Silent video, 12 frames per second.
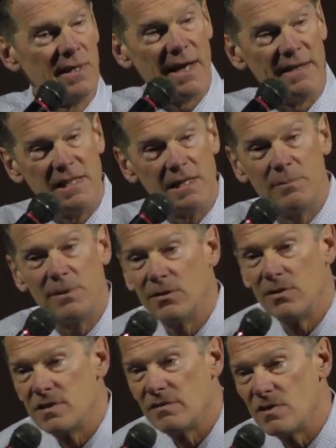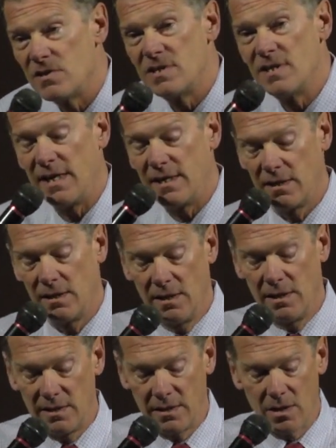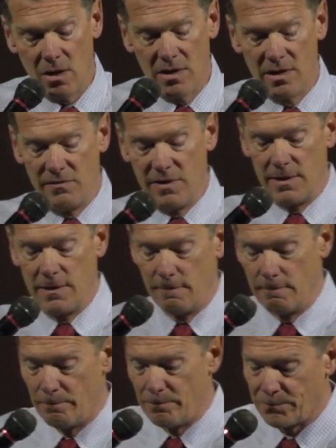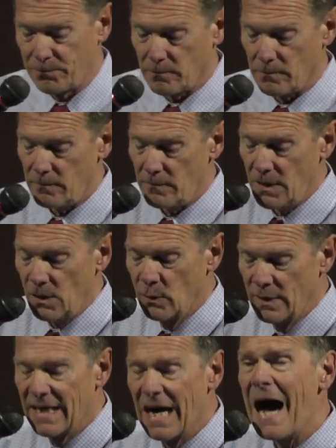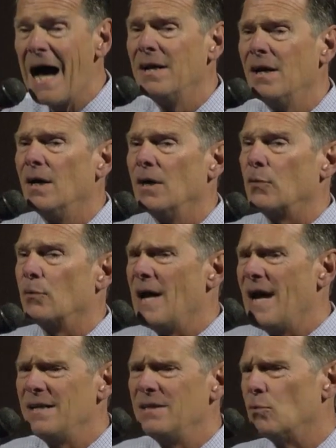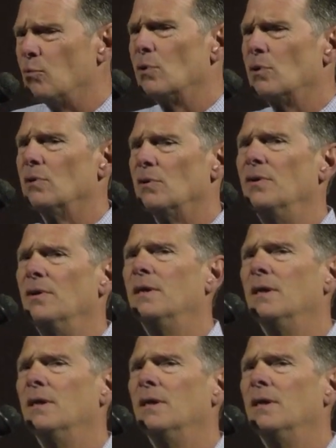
and the appearance of the snake in the Garden of Eden. When God created the world,